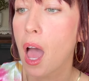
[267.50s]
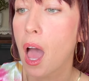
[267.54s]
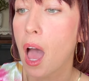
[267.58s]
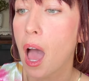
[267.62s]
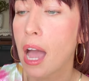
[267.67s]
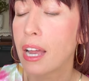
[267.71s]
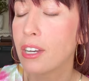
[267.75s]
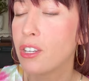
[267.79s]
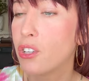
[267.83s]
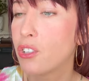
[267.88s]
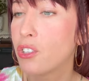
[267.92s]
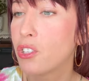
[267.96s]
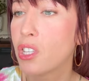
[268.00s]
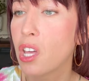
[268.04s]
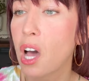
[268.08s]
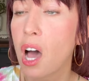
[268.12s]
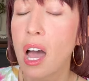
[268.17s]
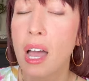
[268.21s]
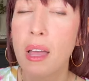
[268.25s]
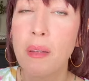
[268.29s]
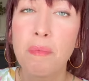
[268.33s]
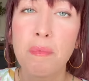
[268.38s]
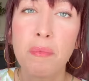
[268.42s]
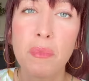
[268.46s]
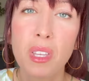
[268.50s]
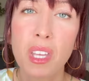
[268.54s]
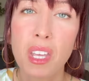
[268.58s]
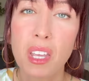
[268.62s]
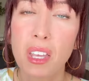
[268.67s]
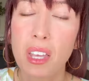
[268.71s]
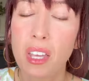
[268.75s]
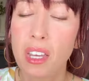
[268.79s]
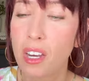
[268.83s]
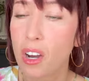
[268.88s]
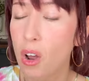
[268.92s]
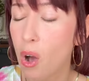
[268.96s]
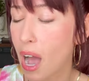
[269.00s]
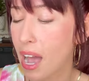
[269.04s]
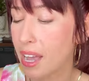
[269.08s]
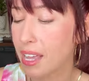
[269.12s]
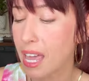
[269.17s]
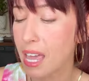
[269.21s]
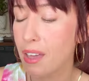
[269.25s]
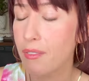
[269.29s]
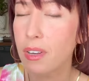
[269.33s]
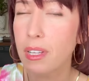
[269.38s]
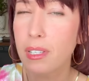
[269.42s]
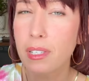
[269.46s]
I just thought, you know, I
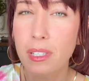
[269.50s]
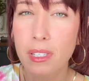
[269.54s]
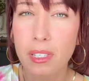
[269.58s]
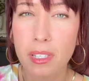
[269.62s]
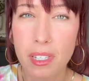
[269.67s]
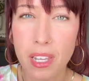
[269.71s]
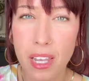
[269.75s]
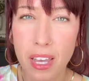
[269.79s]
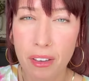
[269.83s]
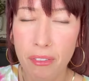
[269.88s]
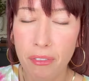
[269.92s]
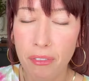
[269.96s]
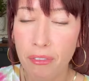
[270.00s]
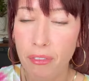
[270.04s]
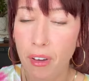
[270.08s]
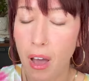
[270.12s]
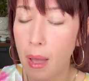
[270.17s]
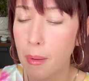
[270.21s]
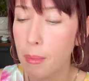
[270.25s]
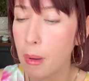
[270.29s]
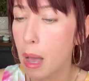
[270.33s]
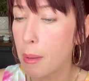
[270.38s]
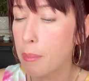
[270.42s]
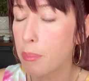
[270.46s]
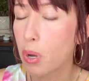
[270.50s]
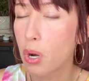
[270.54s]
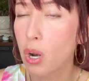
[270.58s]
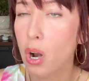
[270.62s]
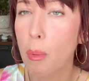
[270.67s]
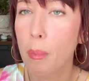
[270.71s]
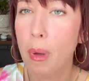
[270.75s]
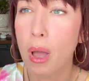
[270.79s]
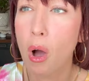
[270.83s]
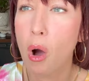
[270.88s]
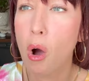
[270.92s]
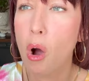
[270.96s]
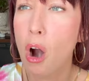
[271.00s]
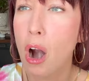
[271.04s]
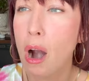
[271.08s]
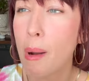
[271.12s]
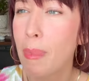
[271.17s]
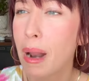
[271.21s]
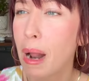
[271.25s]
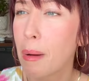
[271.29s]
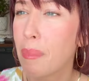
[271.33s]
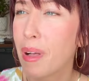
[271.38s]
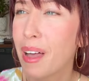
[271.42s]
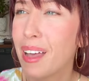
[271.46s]
gave it a sniff. I, I put it on my arm
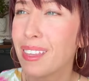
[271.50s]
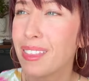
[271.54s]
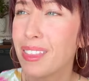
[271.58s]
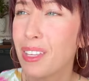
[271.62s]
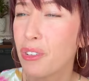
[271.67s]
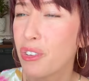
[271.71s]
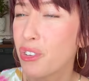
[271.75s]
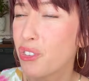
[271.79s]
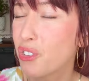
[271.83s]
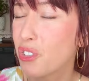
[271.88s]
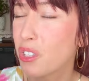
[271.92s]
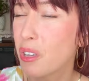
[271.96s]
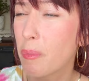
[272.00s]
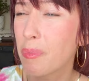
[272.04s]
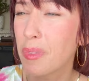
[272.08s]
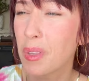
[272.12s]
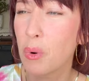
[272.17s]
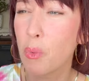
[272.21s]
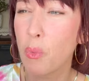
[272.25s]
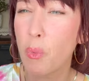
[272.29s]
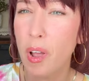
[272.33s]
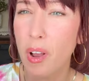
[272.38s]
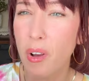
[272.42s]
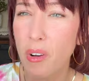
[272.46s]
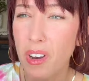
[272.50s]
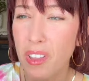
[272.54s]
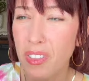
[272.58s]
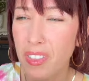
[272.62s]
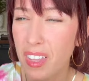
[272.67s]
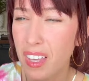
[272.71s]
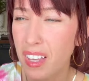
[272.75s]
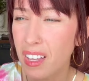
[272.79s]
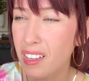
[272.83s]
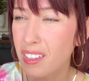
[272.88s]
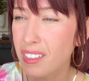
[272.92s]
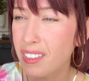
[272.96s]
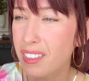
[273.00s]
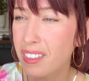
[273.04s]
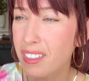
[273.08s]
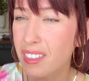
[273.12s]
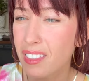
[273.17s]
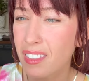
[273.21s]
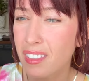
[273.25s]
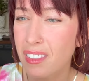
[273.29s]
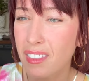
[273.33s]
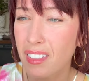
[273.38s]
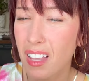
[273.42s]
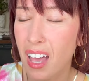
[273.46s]
and I'm like, there's just something weird in
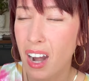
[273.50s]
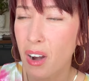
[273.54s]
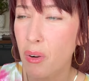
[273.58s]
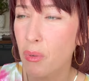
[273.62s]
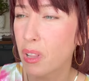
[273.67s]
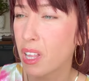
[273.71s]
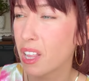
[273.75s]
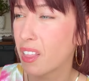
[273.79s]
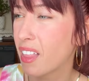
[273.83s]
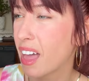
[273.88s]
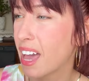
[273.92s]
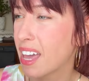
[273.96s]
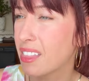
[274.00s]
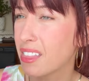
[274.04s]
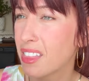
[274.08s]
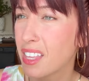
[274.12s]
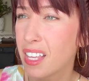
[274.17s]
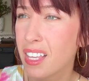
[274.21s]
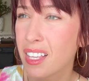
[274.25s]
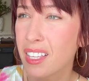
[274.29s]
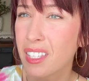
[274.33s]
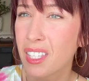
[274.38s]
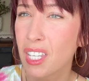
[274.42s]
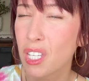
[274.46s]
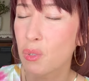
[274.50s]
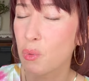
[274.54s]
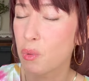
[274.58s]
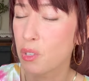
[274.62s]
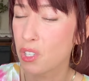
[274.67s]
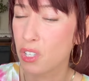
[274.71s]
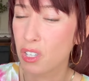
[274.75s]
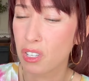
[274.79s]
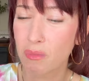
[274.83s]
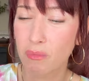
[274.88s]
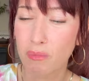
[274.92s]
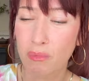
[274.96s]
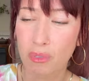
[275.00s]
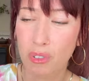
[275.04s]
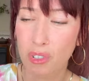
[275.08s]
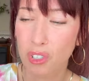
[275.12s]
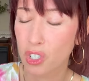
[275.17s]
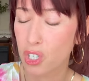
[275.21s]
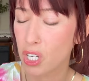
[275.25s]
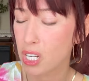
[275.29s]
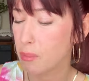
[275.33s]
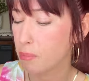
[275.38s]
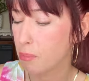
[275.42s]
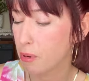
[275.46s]
this. I don't really like this. This was a
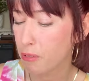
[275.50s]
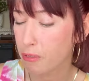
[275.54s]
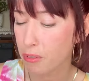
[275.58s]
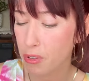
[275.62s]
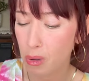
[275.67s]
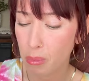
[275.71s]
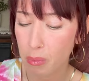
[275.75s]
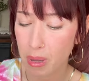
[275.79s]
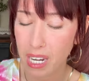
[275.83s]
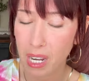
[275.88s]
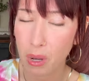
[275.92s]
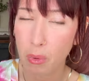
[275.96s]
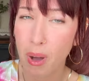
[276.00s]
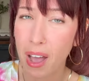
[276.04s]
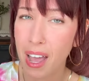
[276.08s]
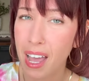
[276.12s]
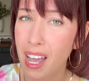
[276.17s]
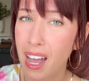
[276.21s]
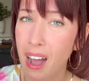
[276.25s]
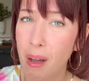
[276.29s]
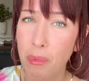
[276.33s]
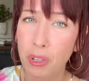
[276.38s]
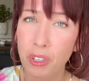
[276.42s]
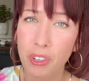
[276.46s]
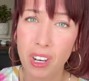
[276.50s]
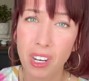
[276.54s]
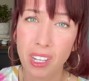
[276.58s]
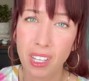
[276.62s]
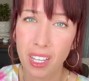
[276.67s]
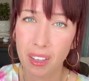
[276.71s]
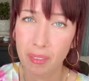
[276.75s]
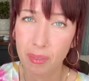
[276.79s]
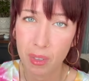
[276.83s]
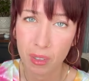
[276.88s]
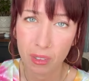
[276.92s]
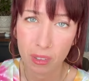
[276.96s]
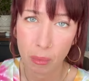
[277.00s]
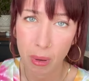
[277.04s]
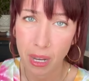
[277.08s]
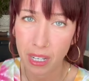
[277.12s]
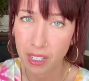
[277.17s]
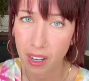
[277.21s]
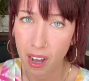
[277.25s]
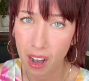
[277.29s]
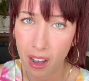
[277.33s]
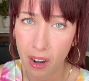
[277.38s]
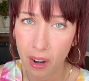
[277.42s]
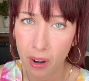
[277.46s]
cheap perfume anyway. I'm just gonna give this to my
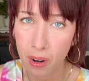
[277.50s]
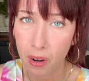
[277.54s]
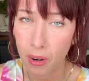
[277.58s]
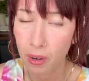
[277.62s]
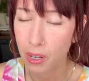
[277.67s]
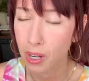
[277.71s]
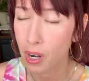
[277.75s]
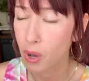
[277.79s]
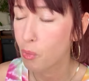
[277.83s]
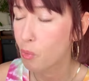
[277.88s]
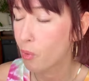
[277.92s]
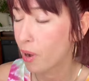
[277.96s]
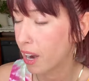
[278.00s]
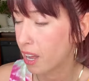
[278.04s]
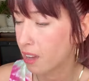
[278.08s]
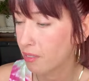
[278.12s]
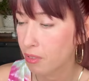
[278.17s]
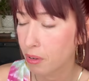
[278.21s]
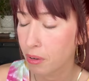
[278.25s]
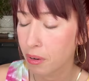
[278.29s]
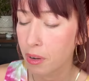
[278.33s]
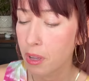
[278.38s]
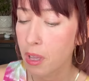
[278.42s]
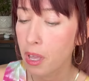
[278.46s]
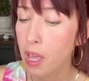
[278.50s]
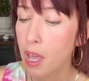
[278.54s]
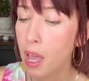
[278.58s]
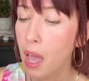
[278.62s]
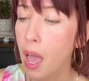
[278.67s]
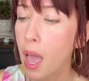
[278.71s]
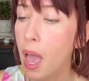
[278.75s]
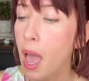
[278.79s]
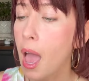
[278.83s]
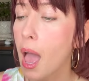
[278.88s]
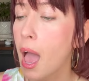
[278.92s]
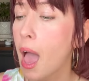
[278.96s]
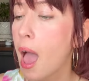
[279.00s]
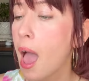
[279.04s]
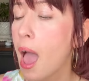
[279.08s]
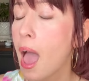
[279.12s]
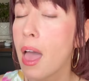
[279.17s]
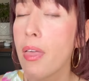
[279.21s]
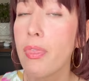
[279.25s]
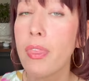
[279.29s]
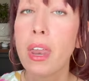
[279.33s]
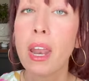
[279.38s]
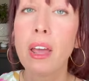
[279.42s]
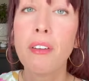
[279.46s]
daughter, you know, whatever.
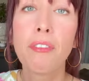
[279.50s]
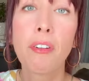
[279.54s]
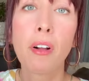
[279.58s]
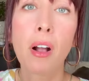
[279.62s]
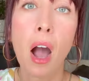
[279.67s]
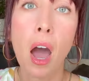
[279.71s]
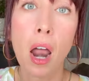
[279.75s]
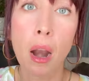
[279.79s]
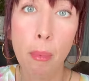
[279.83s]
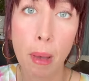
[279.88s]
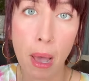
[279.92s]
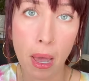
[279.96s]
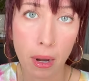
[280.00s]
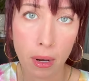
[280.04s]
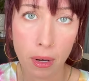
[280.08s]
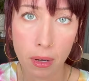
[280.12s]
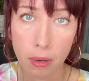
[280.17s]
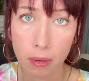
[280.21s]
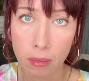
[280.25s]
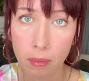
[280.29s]
And then I forgot about it.